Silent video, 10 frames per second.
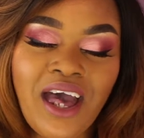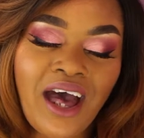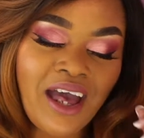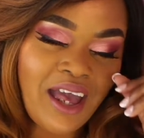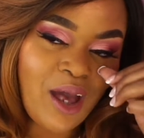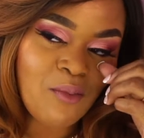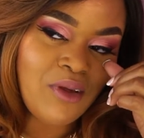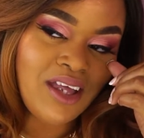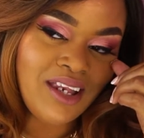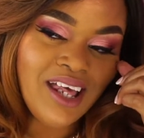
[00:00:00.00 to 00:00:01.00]
I have
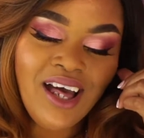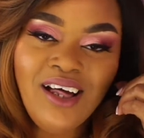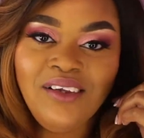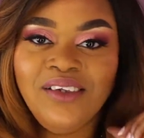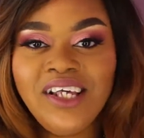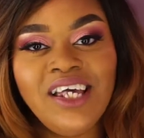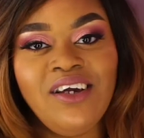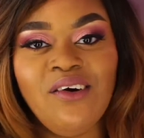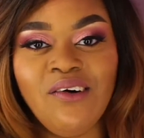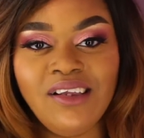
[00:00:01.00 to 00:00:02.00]
been looking
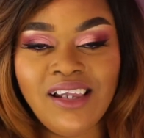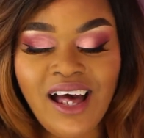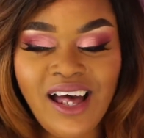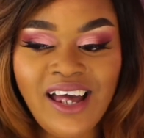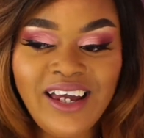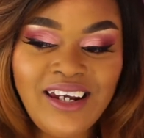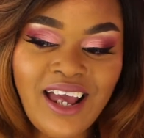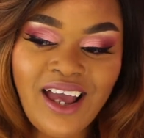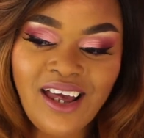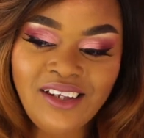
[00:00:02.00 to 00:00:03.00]
online
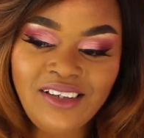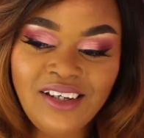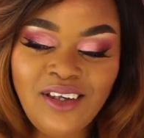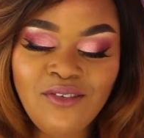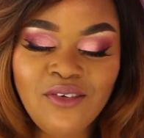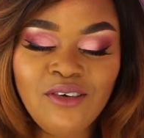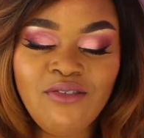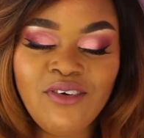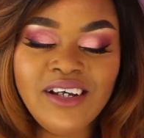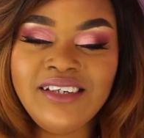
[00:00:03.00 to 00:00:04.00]
and looking for
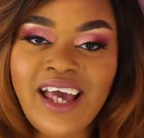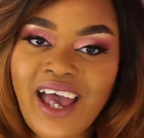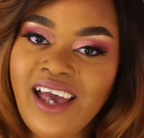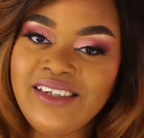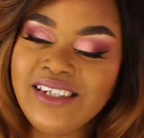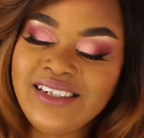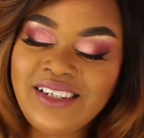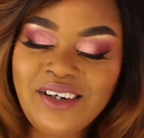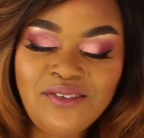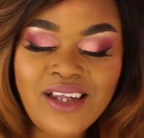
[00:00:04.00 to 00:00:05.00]
fun tags and
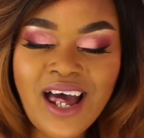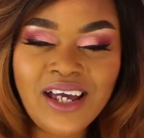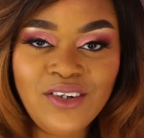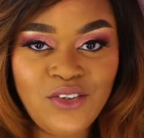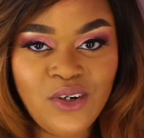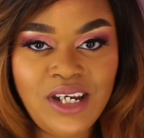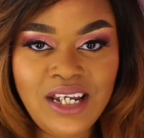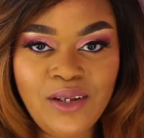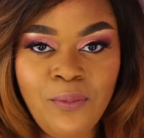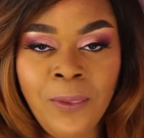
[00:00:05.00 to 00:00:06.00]
stuff that I could join
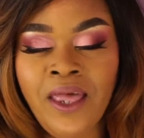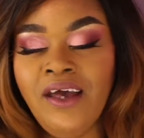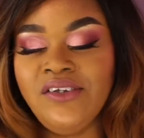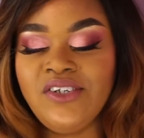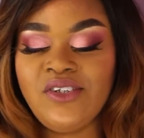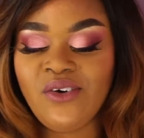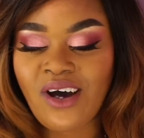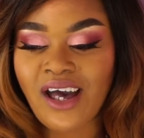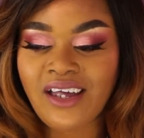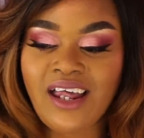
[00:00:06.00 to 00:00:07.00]
in, just so
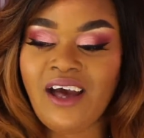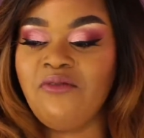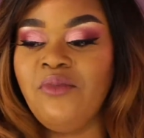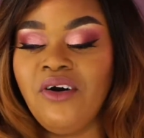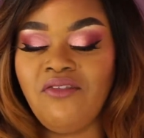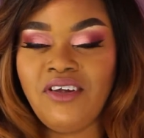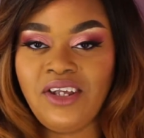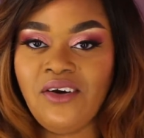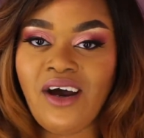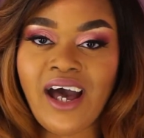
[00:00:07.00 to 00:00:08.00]
I could have more
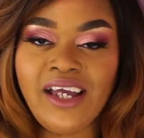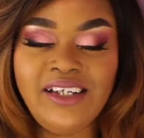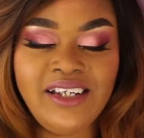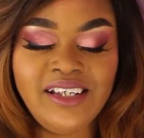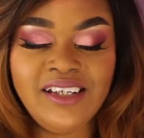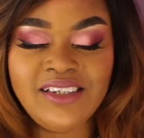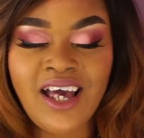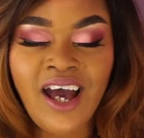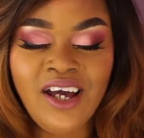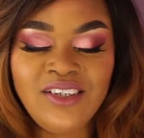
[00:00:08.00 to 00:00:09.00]
video ideas
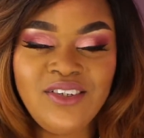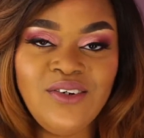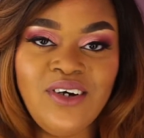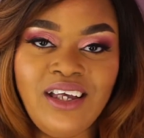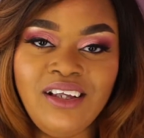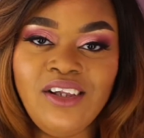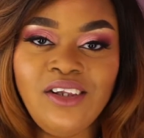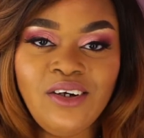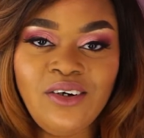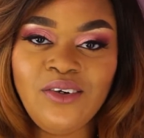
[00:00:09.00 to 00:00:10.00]
to
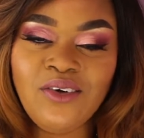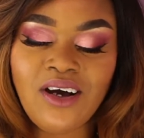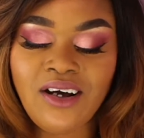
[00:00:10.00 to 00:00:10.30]
include